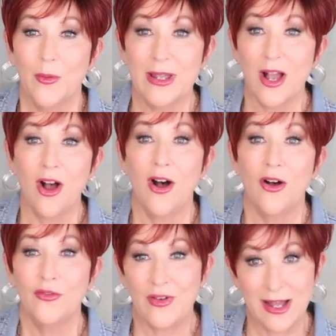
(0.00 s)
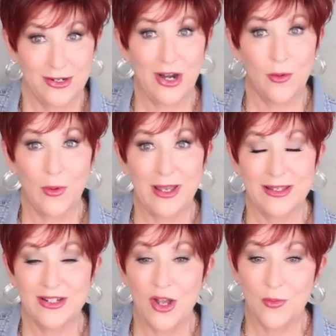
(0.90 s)
We all find our
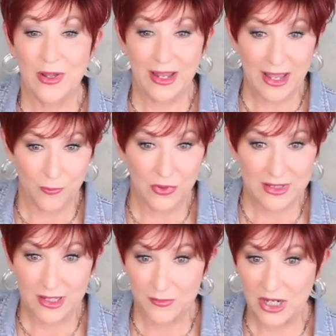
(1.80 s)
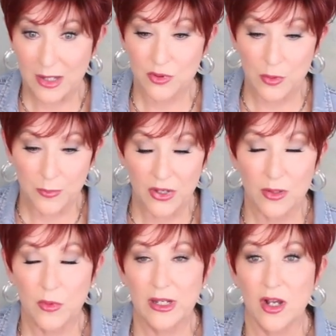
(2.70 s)
way, don't we? And when sometimes we
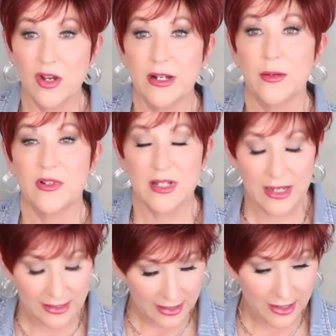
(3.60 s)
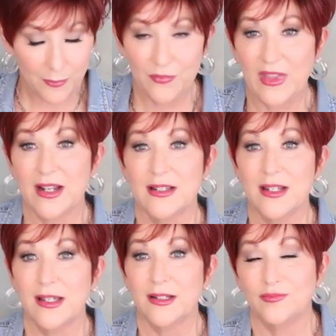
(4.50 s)
put a wig on and we say, yep, that's
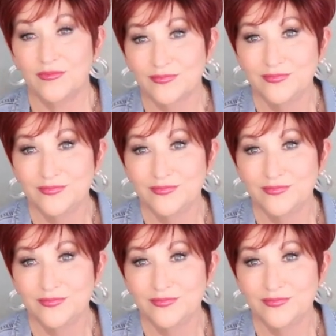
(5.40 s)
it.